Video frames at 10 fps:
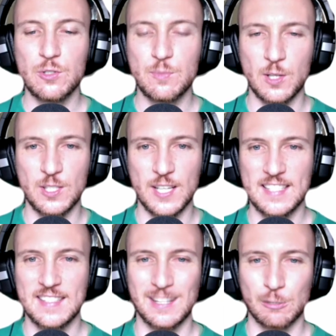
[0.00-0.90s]
by
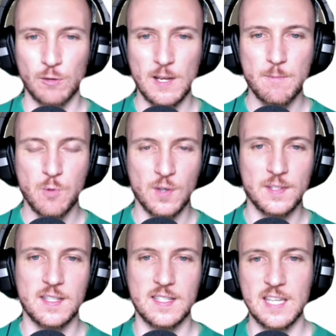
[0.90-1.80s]
just the 3
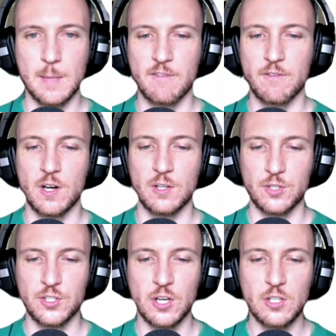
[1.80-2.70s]
points in the semi-final,
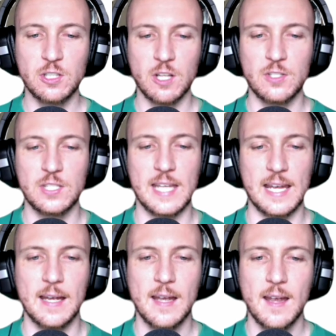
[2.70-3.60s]
so close
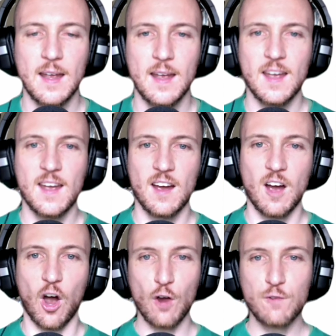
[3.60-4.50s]
there.
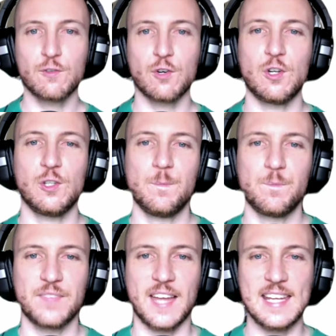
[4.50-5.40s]
Overall,
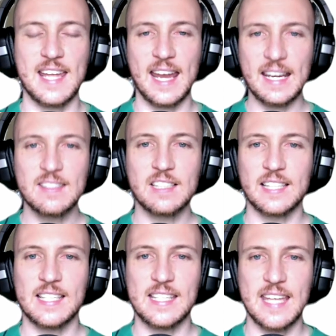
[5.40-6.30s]
they end the
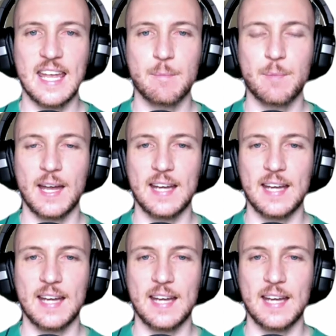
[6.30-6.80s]
league campaign